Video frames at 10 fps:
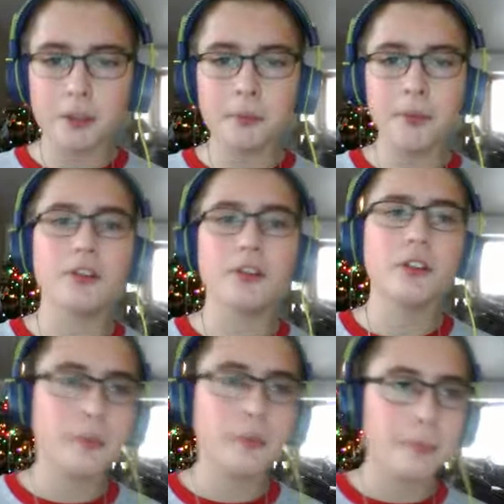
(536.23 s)
Mail
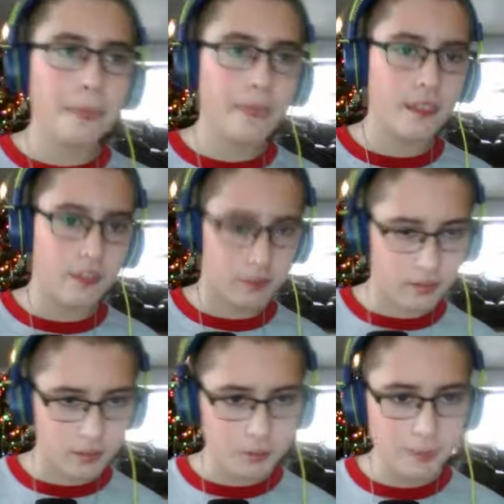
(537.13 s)

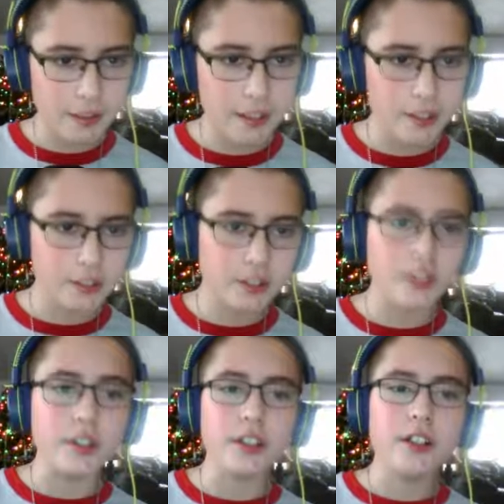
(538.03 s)
man, because
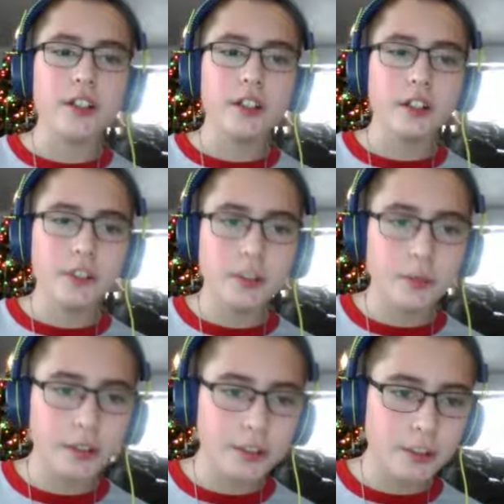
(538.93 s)
he he
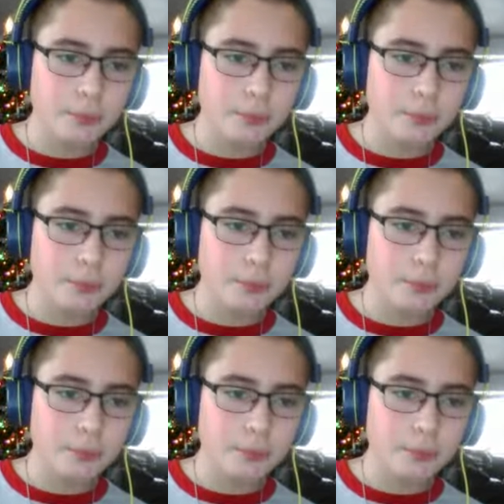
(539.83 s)
wants to.